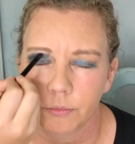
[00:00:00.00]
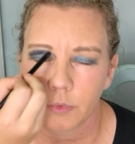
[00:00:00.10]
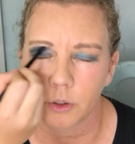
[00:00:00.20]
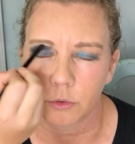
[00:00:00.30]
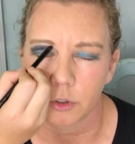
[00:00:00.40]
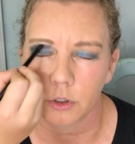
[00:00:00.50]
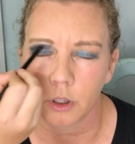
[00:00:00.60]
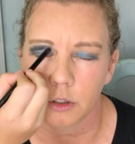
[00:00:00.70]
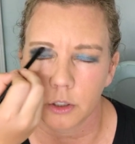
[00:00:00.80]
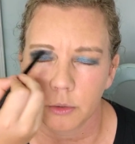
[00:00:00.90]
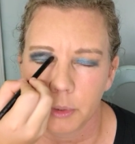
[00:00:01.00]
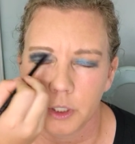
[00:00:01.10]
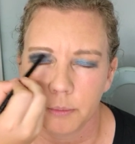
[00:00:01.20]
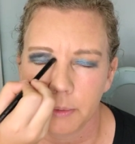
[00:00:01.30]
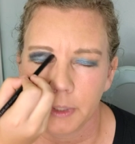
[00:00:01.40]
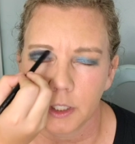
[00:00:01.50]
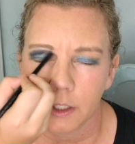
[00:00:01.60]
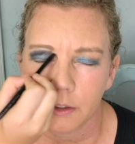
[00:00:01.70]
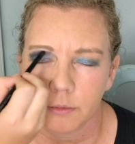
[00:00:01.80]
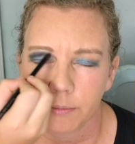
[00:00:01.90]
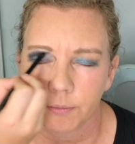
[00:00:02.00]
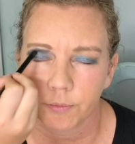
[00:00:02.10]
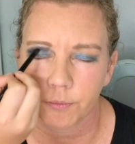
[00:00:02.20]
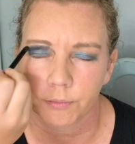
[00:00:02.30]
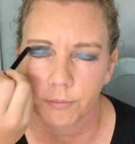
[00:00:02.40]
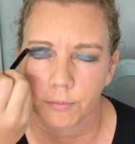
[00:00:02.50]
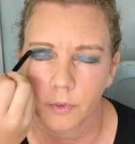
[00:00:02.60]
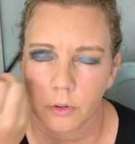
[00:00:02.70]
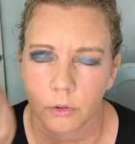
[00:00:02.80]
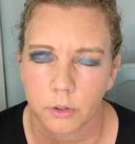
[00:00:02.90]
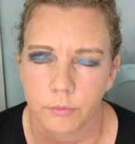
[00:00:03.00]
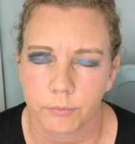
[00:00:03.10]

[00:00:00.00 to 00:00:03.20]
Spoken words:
Oh, you're a little bit of mimicking? Okay.